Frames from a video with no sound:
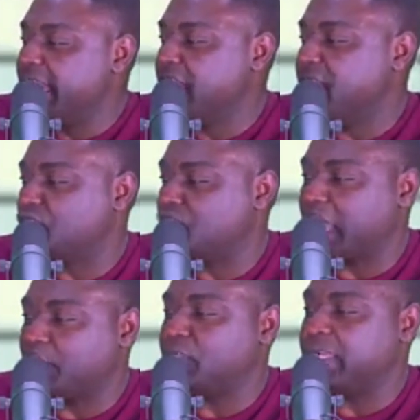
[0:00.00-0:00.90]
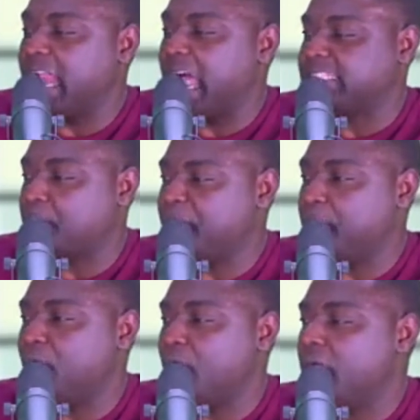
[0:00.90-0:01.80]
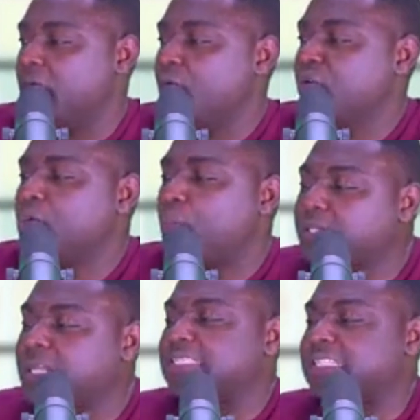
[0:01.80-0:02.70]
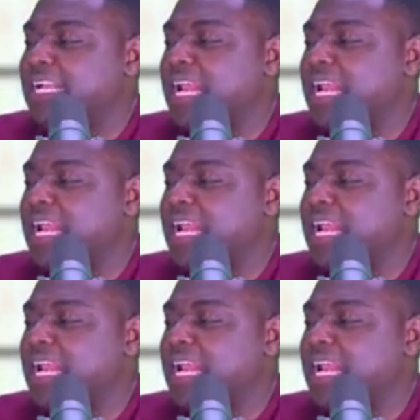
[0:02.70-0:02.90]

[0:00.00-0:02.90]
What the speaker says: You will understand where we are. Why we